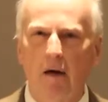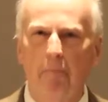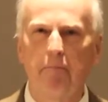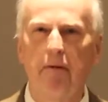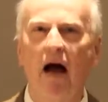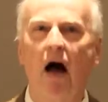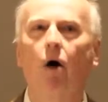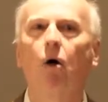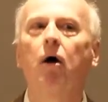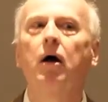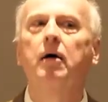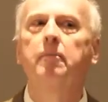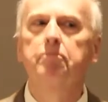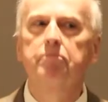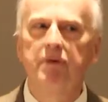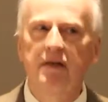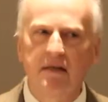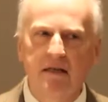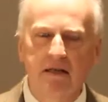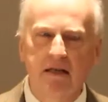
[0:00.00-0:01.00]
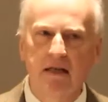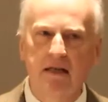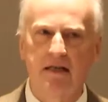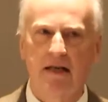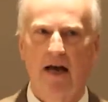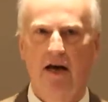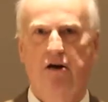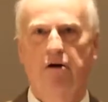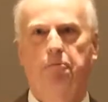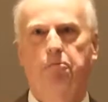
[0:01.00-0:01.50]
about
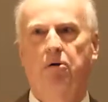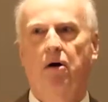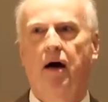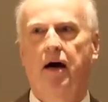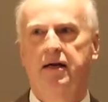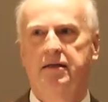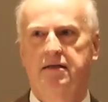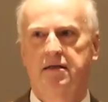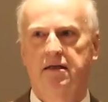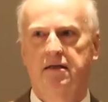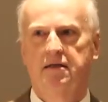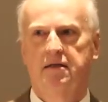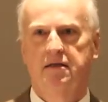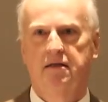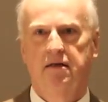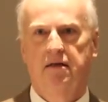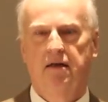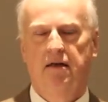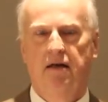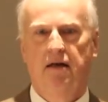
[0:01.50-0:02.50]
business enterprises